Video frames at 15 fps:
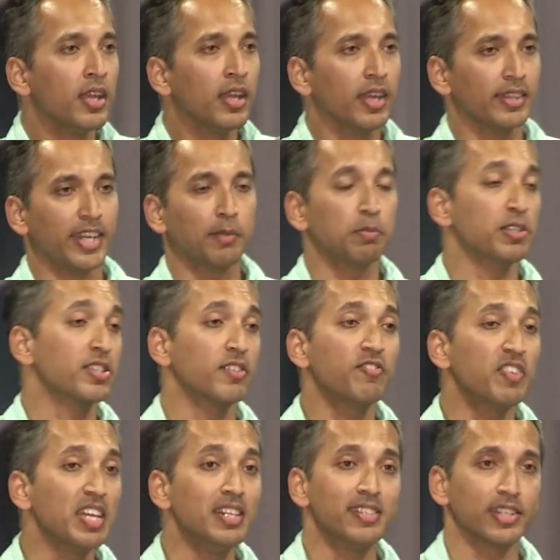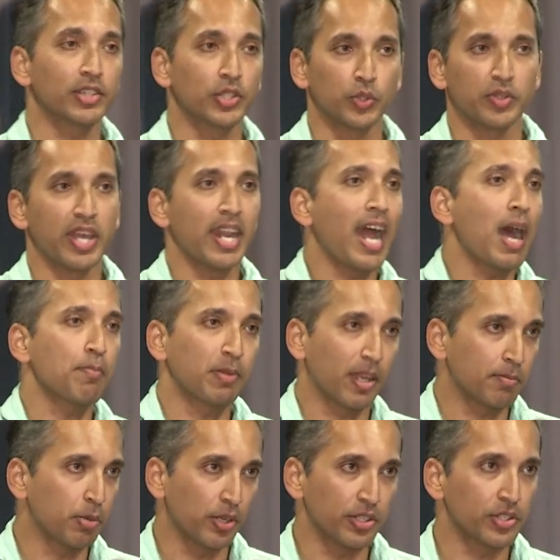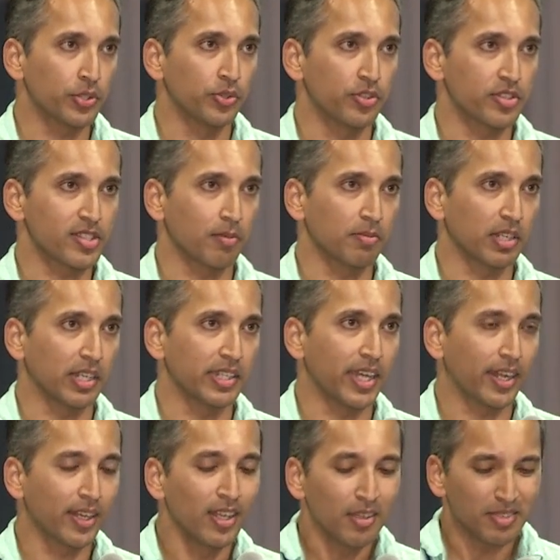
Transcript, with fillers: and that person feels it through their haptic bodysuit or something like that.